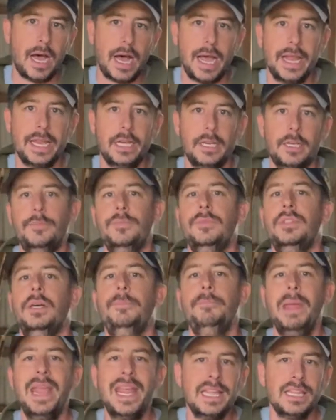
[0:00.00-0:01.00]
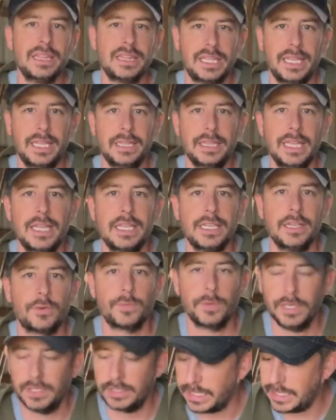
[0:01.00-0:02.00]
item, the main thing that you
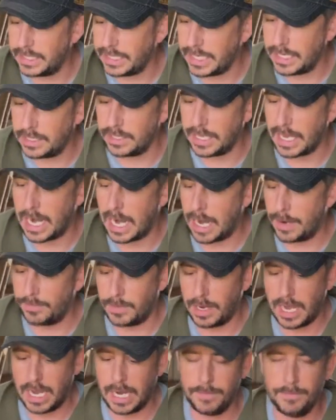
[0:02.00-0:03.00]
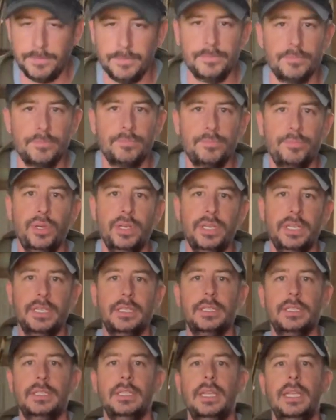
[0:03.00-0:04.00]
really need that I'm
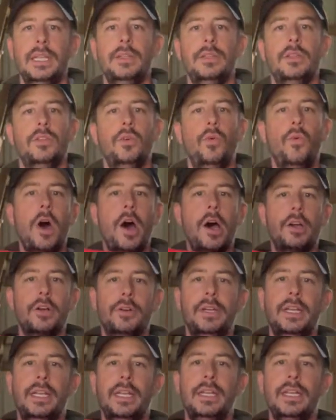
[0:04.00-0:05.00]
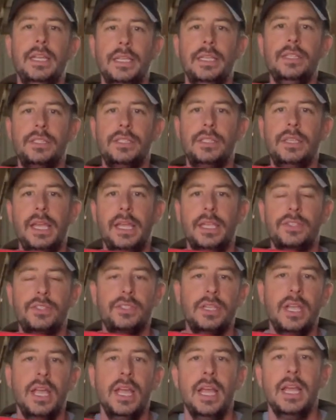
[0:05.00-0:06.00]
putting the water in is
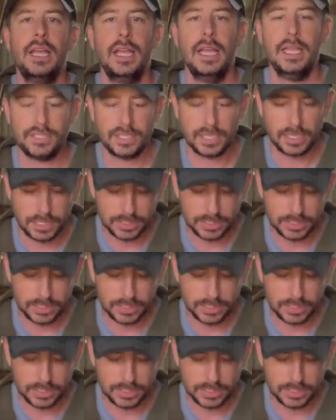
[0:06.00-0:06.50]
this. This